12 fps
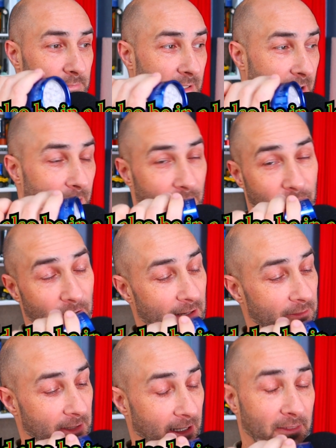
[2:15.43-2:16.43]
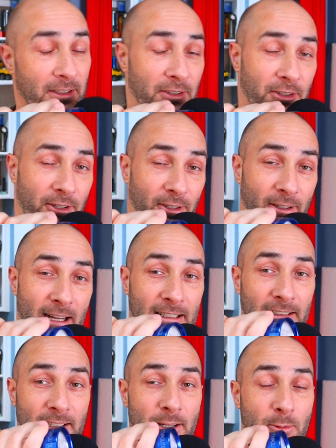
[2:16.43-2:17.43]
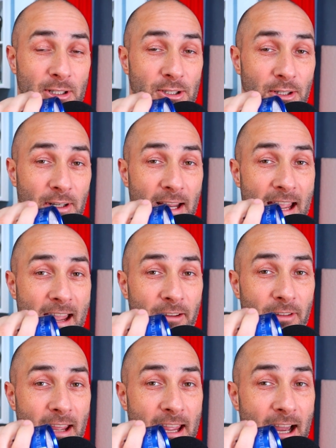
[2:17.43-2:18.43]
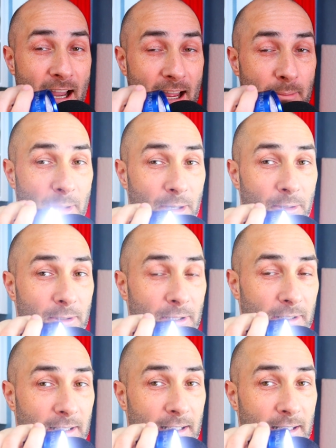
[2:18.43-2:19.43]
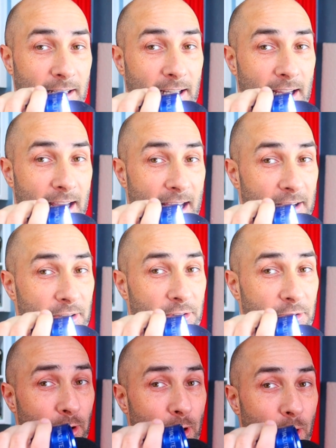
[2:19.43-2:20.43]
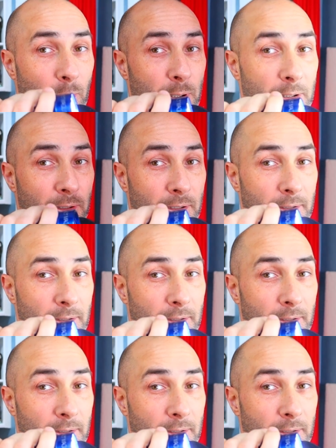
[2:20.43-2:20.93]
Now, if I've done this correctly, we should have a high mode and a strobe.